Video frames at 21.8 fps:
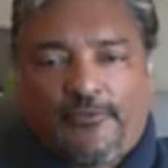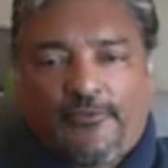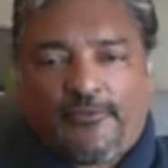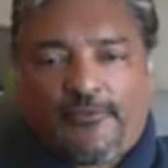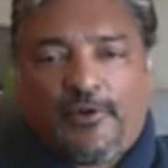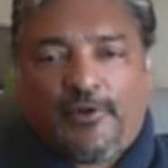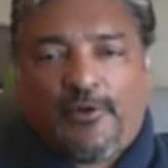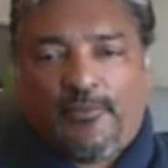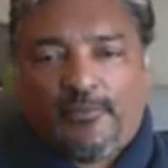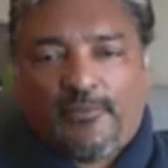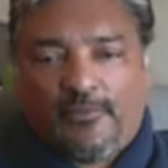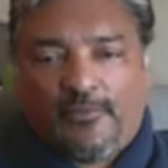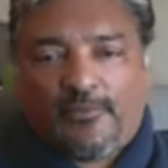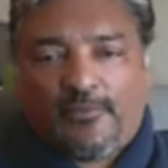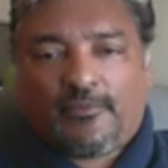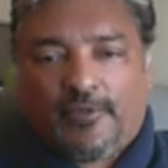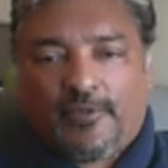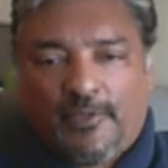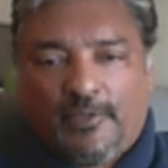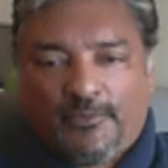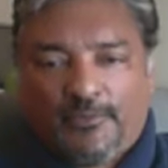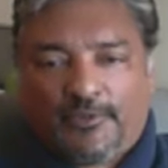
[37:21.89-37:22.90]
from
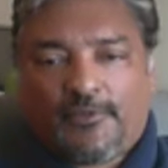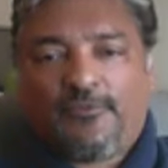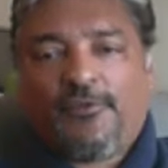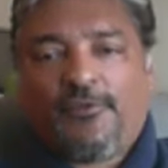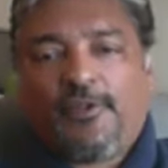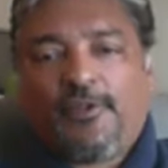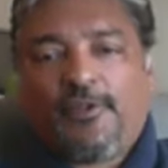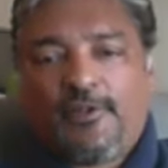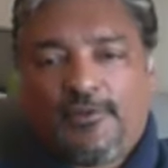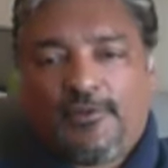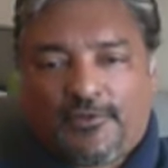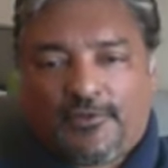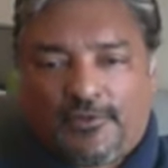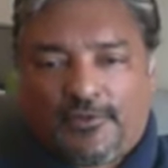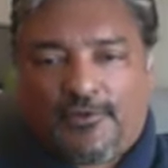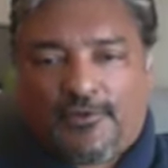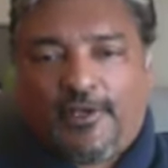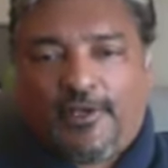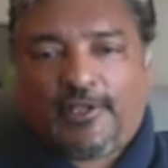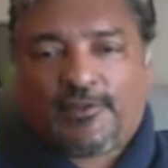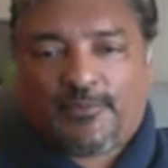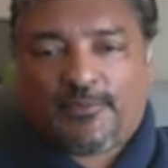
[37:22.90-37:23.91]
Kim's Convenience or
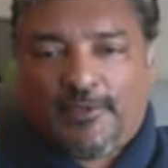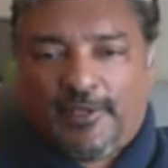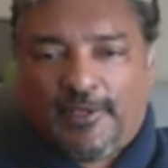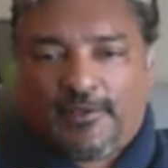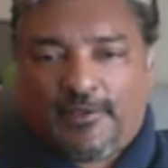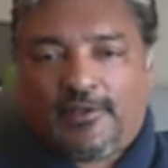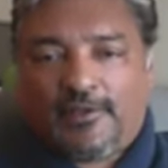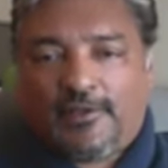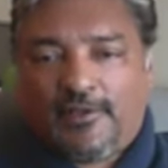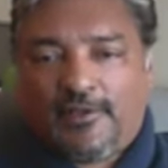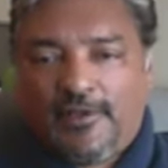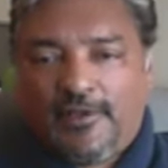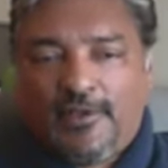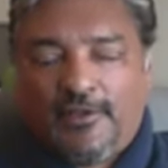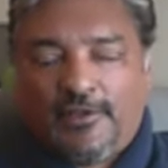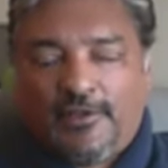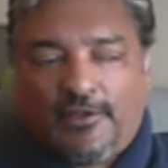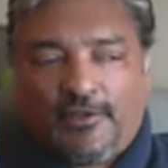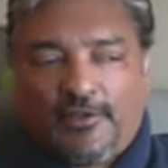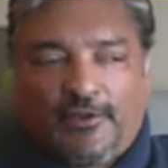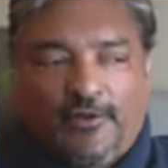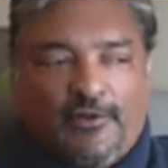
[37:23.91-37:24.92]
Transplant, the
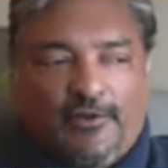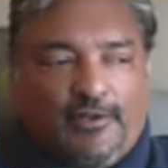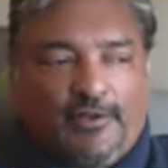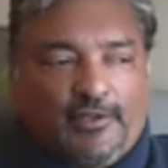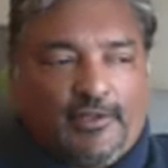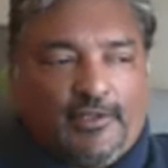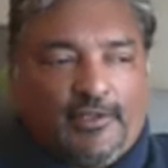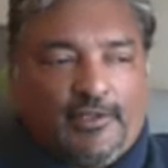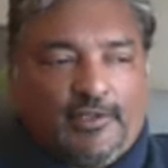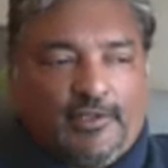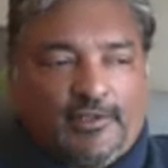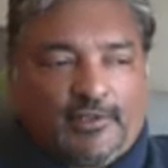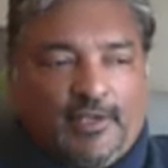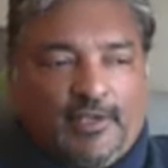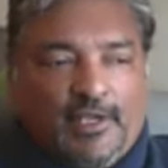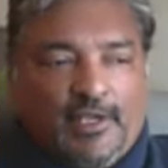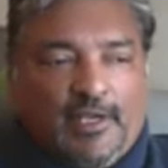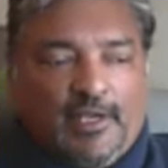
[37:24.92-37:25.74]
current things.